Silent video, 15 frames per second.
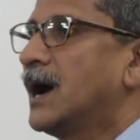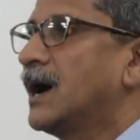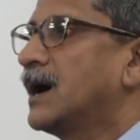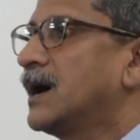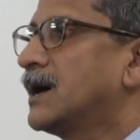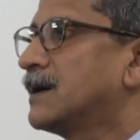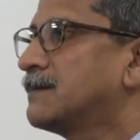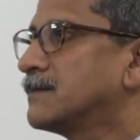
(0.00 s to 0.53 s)

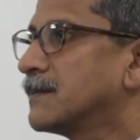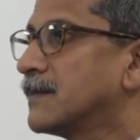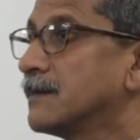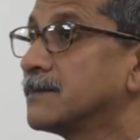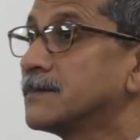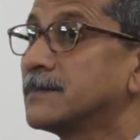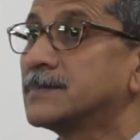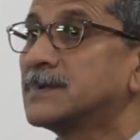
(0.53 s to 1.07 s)
Um,
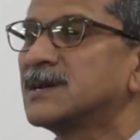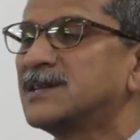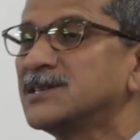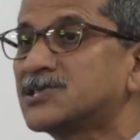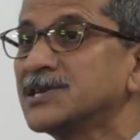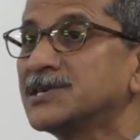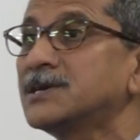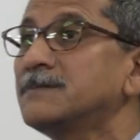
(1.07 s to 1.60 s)
the
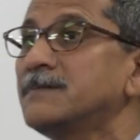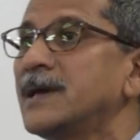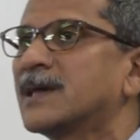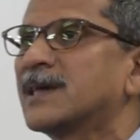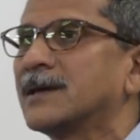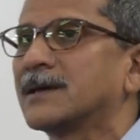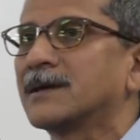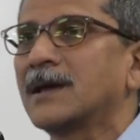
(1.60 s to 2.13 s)
decision
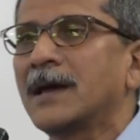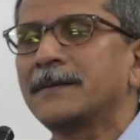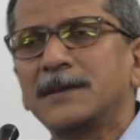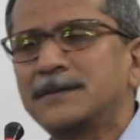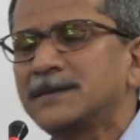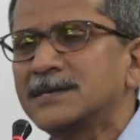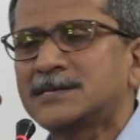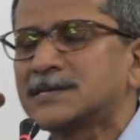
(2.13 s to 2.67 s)
making
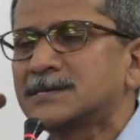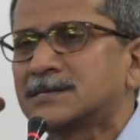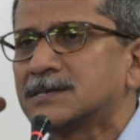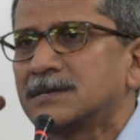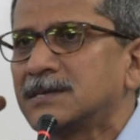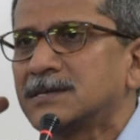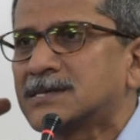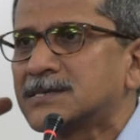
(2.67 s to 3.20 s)
and this
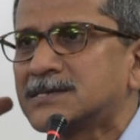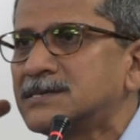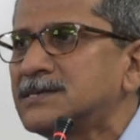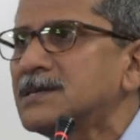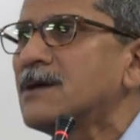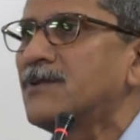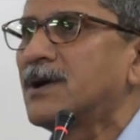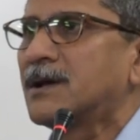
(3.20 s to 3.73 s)
is, this is
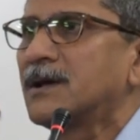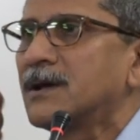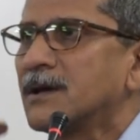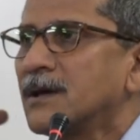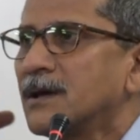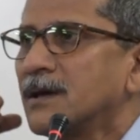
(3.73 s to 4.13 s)
never